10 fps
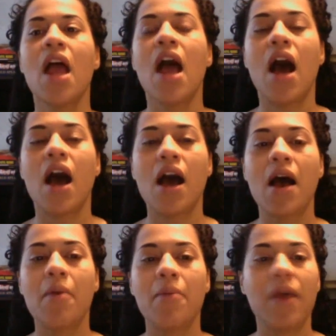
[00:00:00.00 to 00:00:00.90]

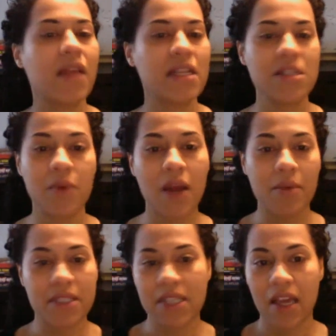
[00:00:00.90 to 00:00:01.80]
And that's what I
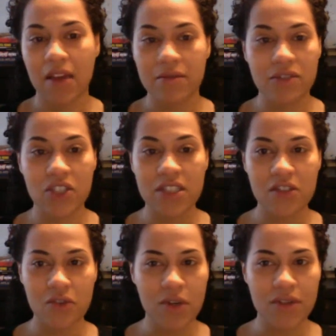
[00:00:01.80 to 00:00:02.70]
would say. Just
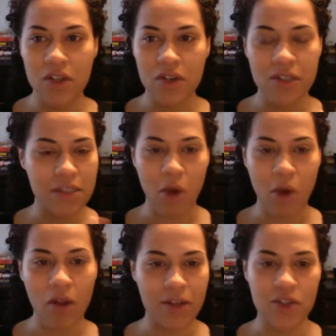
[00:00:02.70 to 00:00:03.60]
sort of start
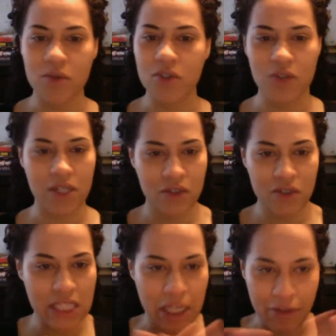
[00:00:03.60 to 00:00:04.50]
small and don't stress
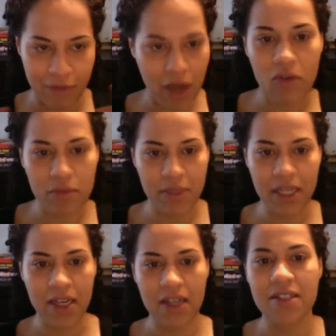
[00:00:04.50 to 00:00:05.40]
yourself out,
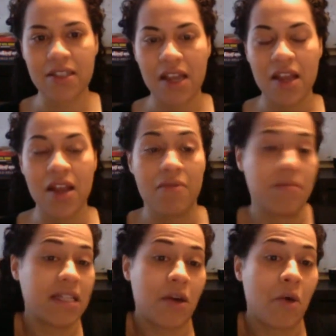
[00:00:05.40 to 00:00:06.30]
because
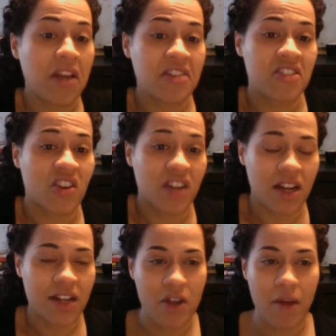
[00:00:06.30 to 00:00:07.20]
that's how I started.
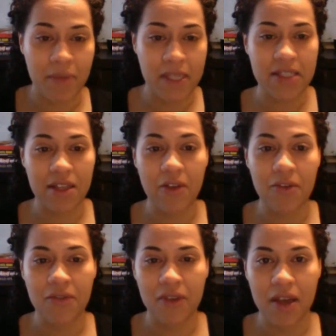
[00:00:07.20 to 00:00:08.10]
I taught
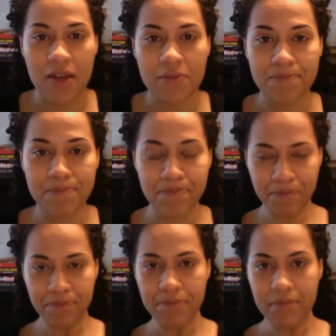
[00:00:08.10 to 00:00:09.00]
myself
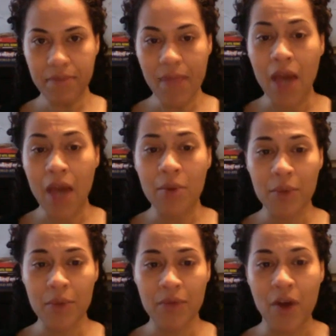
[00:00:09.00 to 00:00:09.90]
how to work
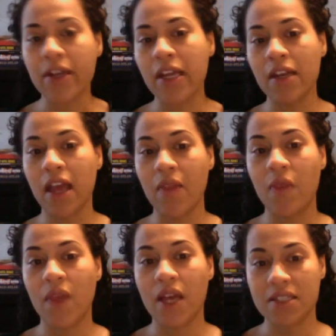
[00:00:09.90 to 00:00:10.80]
with fondant, and
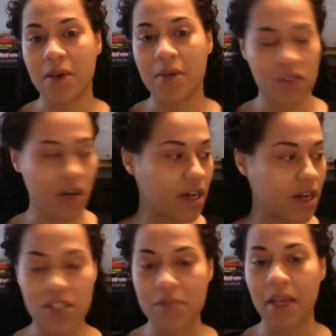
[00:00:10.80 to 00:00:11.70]
that's how I started. I
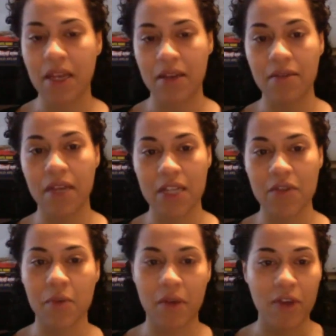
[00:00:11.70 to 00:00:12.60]
just made cakes
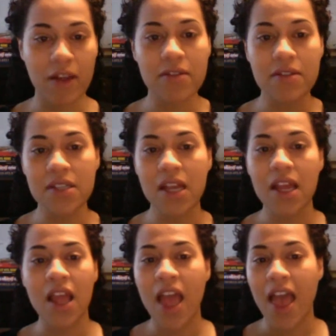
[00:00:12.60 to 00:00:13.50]
for my friends
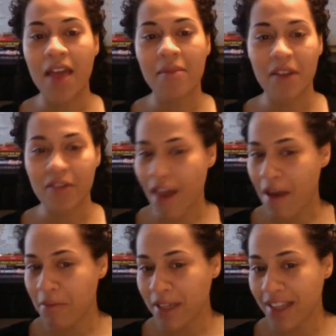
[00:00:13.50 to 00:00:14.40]
and my
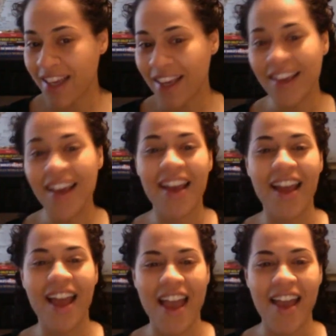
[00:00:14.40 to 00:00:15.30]
family,
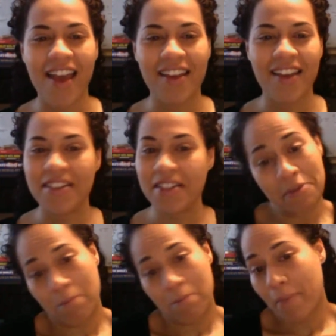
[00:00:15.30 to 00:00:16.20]
and
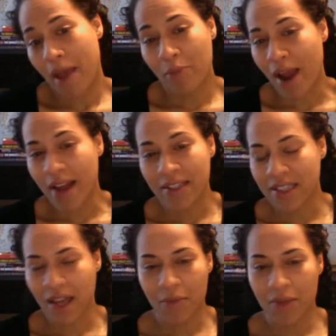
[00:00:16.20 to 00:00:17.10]
I practice.
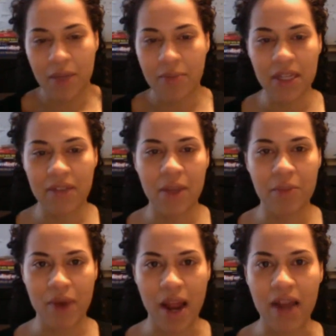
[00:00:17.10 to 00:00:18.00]
I really believe
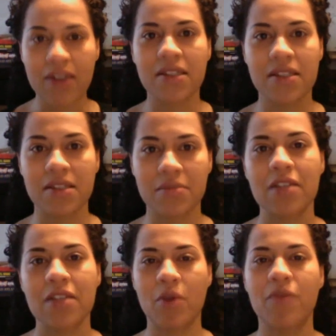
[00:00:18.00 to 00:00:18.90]
that practice
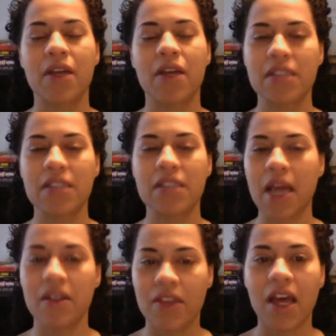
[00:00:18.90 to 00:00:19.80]
makes perfect. I
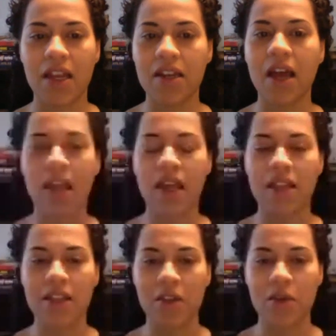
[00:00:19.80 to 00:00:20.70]
believe that.
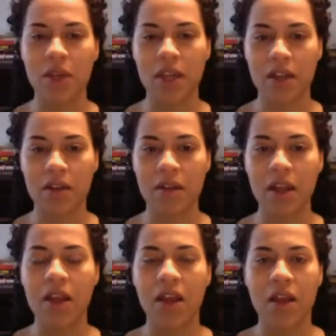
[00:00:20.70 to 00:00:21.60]
I think you can
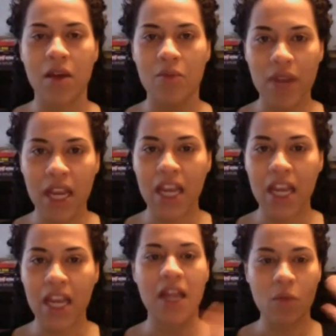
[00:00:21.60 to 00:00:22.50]

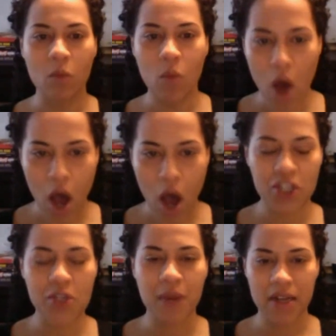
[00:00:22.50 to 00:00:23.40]
read and
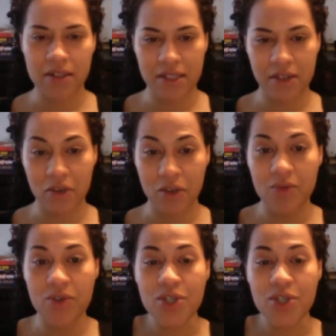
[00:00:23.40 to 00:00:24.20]
watch, but until you